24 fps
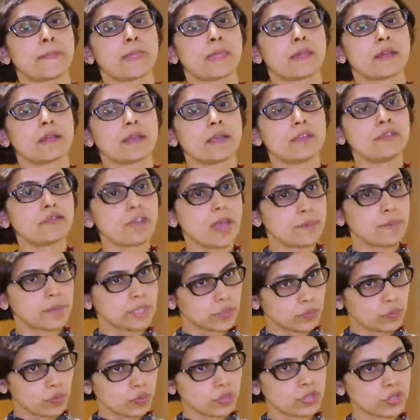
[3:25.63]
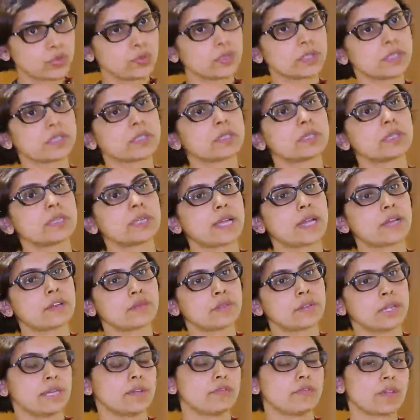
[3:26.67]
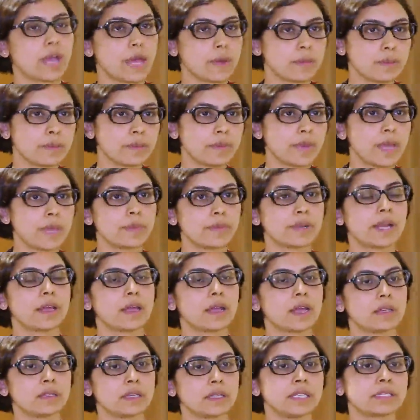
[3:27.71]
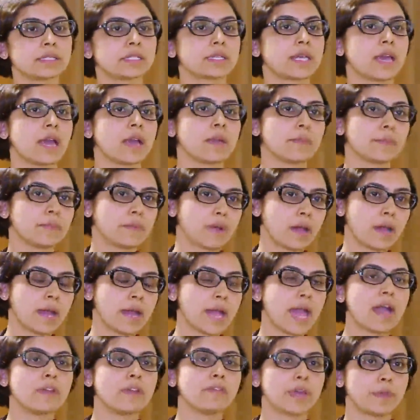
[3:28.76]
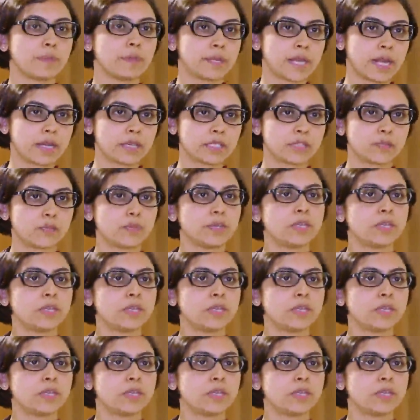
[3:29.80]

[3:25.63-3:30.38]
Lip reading: If I'm exposed to a certain kind of thing, if I'm, let's say I have hepatitis